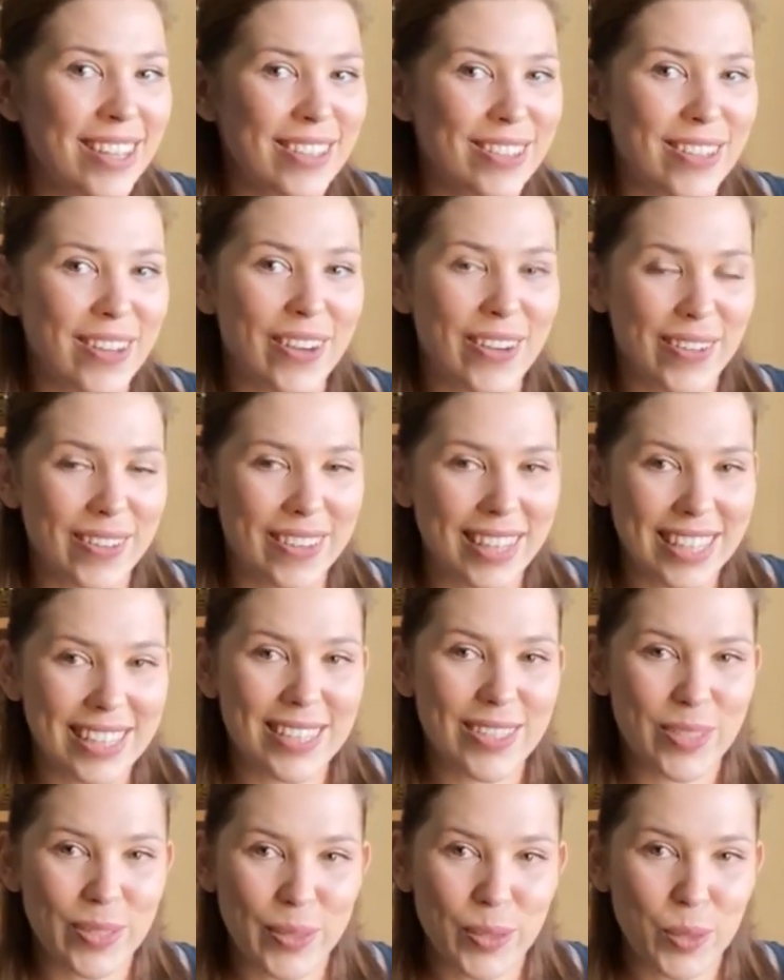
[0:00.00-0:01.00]
So these are
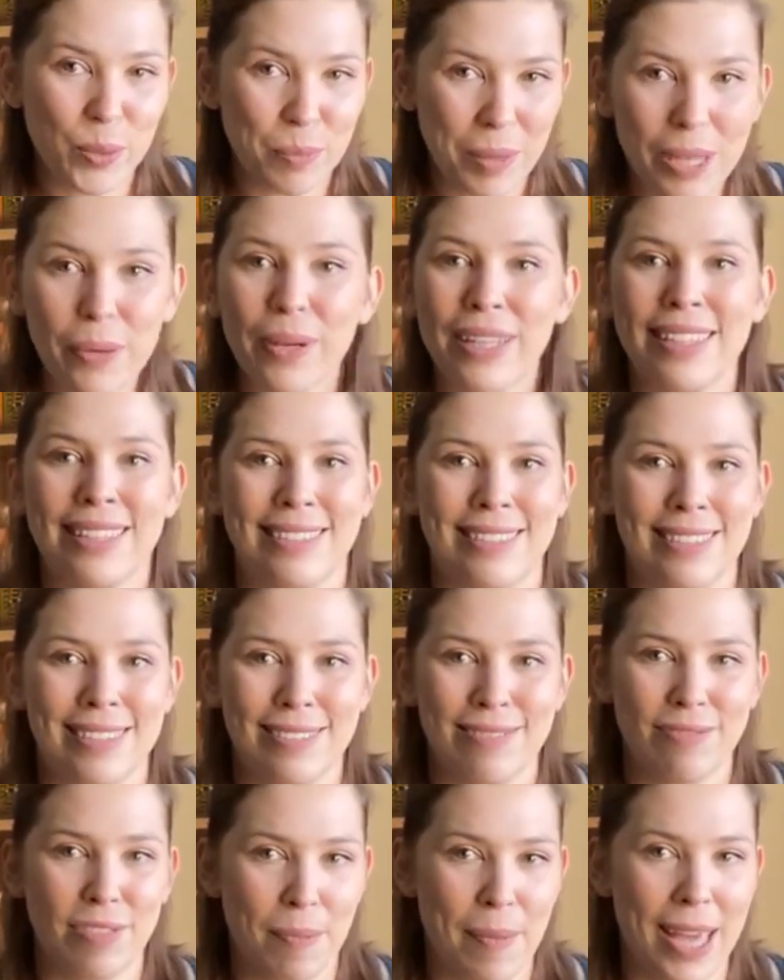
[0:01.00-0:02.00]
two big ones
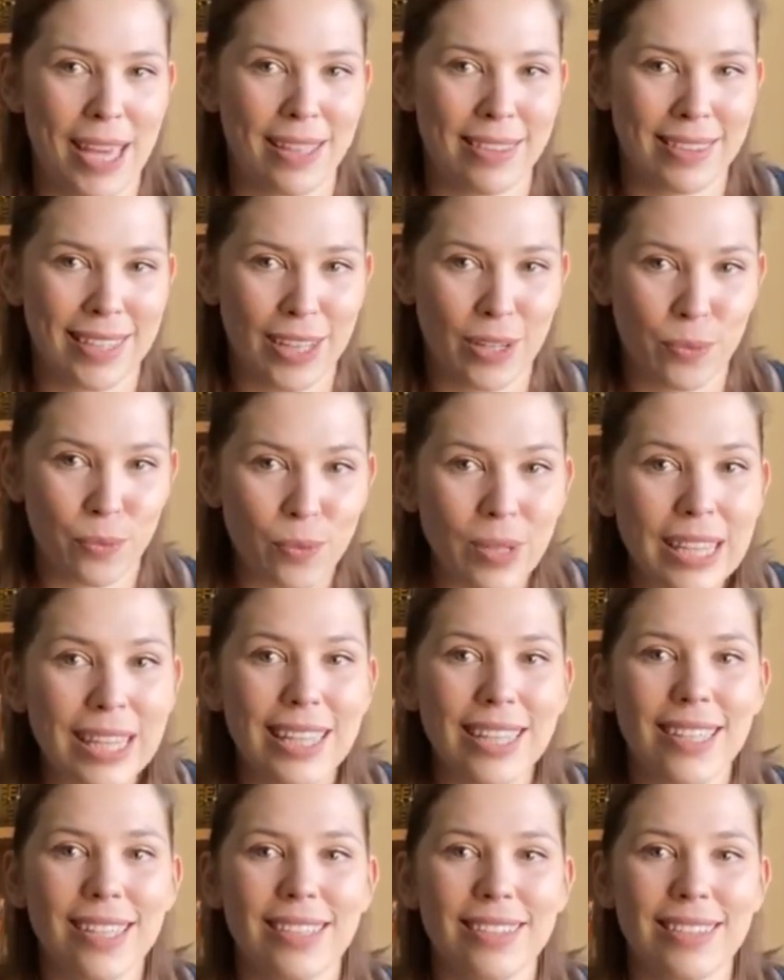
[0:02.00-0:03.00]
for me, like
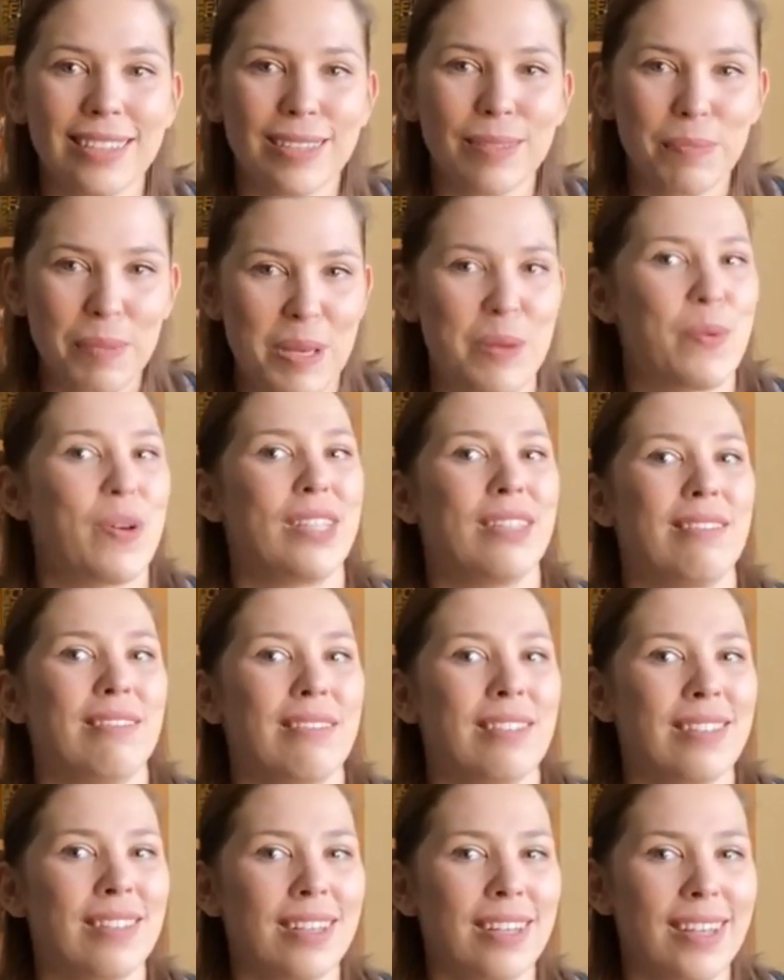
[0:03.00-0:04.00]
really big
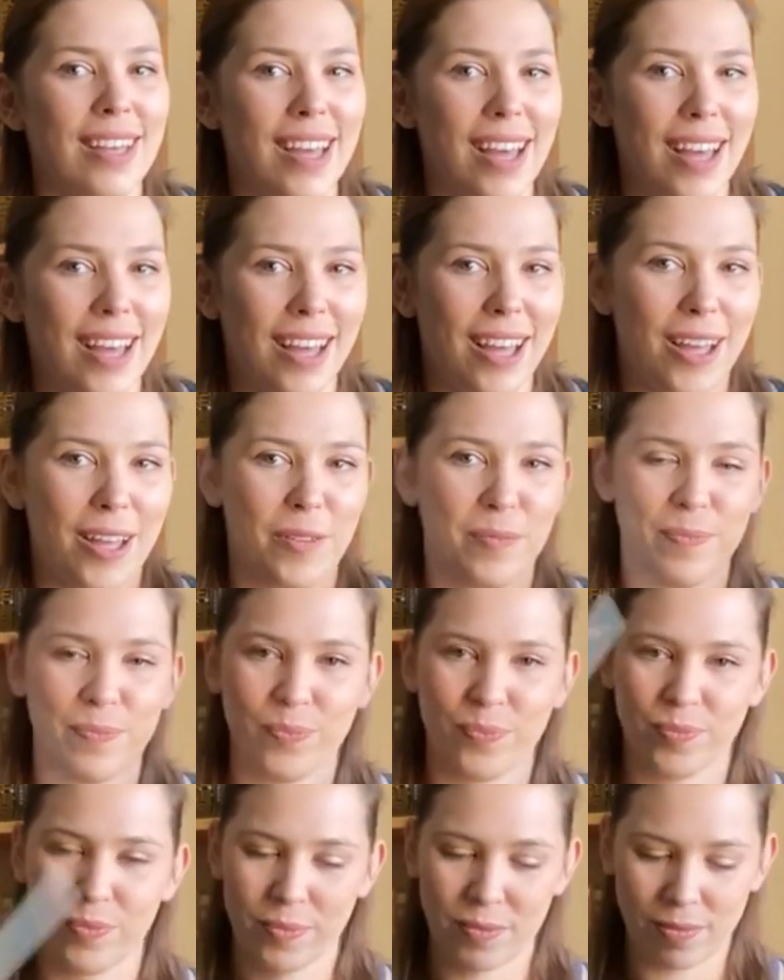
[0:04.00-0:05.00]
ones. Um,
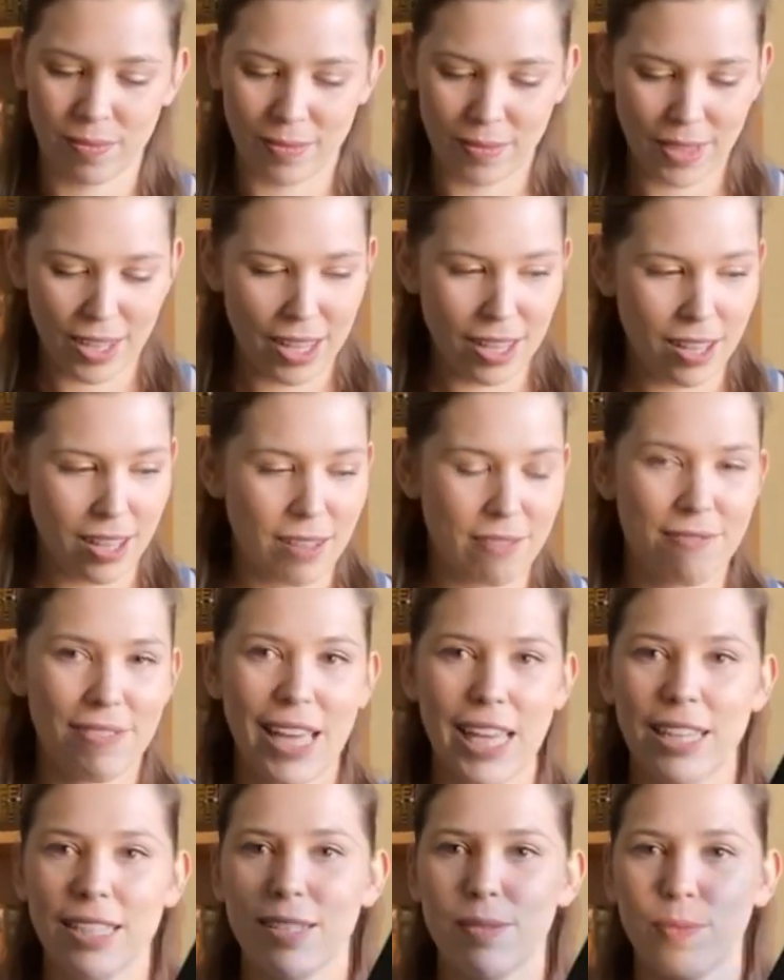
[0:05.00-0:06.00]

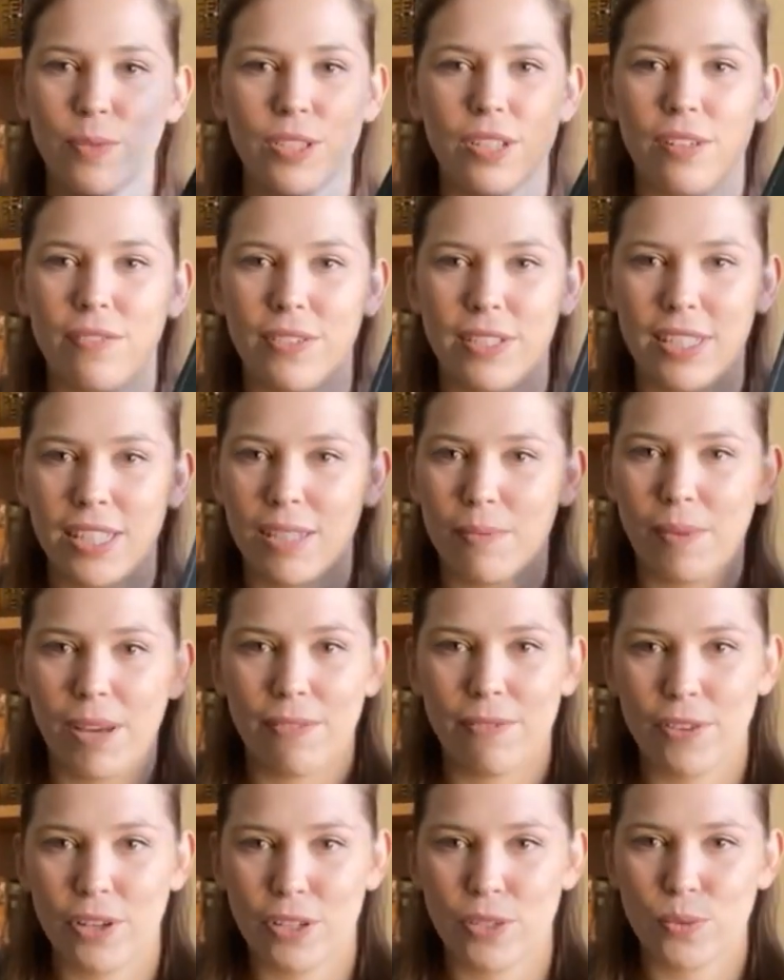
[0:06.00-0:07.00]
Phantom was obviously my
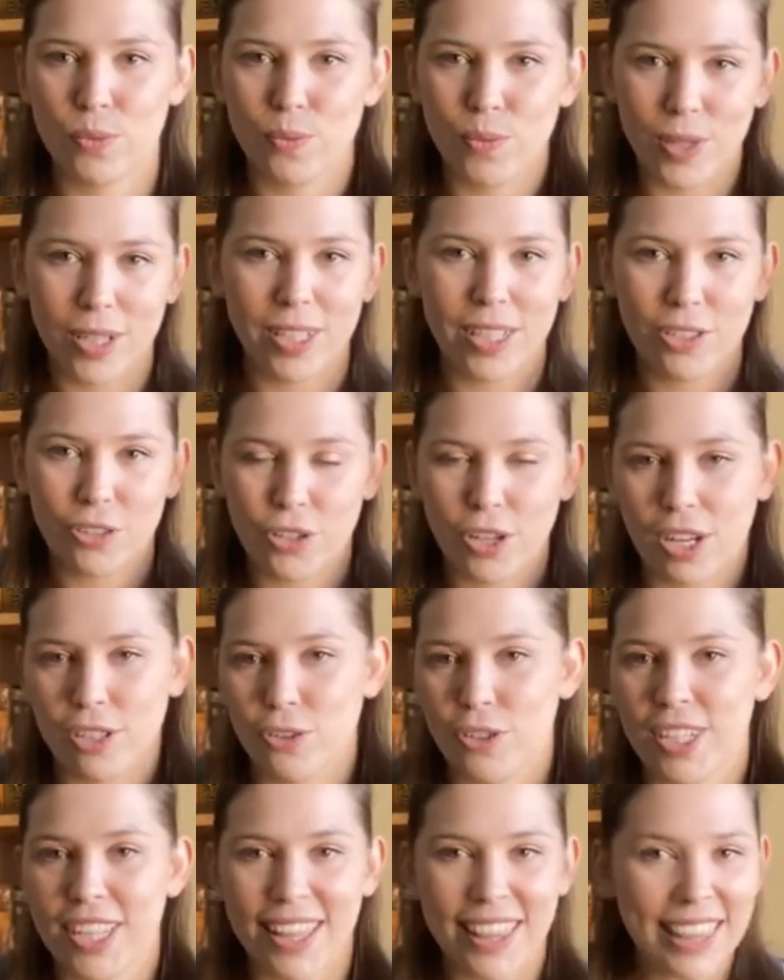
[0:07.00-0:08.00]
first real
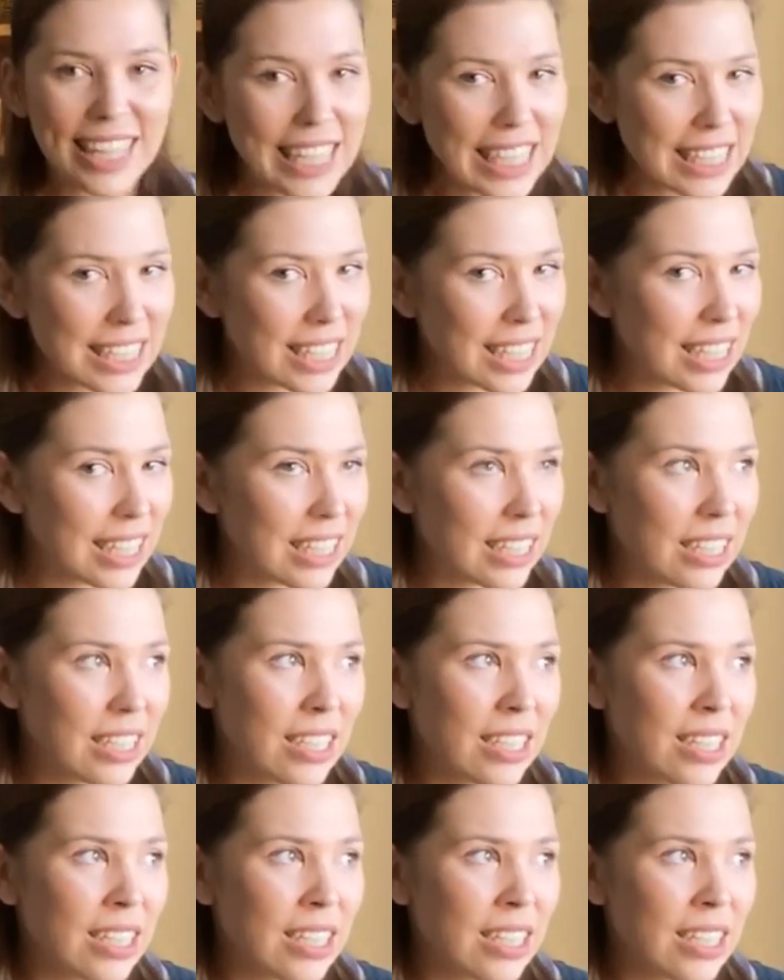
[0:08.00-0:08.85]
introduction to theatre.